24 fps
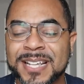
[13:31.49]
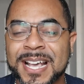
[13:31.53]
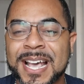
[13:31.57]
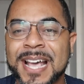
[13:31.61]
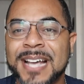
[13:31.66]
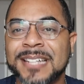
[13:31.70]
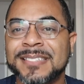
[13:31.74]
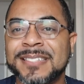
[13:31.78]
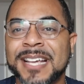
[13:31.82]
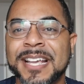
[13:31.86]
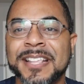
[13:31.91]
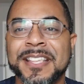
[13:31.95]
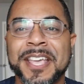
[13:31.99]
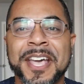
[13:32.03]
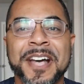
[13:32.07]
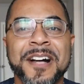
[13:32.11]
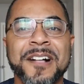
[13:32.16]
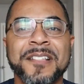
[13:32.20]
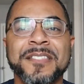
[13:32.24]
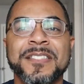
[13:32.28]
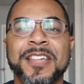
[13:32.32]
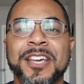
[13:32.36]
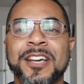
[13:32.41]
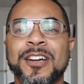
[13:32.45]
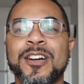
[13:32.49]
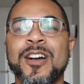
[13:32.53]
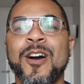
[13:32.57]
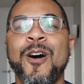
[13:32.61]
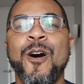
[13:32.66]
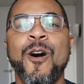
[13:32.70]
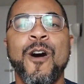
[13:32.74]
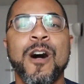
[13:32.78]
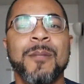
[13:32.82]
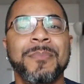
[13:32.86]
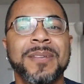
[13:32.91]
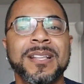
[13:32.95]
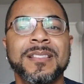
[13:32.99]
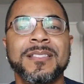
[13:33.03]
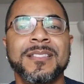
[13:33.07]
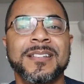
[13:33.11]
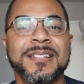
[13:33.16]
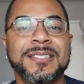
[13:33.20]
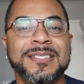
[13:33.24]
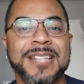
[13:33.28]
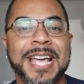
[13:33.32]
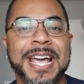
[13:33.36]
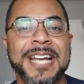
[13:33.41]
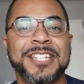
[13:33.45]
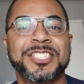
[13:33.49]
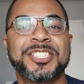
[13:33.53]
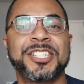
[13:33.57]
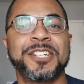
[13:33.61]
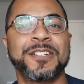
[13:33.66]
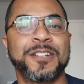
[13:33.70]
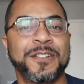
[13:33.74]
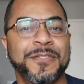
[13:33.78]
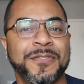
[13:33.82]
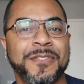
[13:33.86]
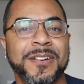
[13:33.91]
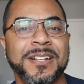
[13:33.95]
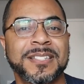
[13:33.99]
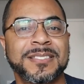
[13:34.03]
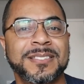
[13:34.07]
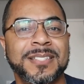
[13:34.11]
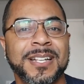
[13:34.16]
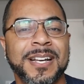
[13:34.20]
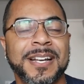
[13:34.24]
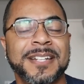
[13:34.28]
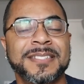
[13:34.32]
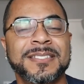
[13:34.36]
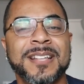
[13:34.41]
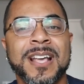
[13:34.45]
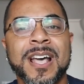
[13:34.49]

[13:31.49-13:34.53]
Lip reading: Danielle then calmly looks at Jennifer and says,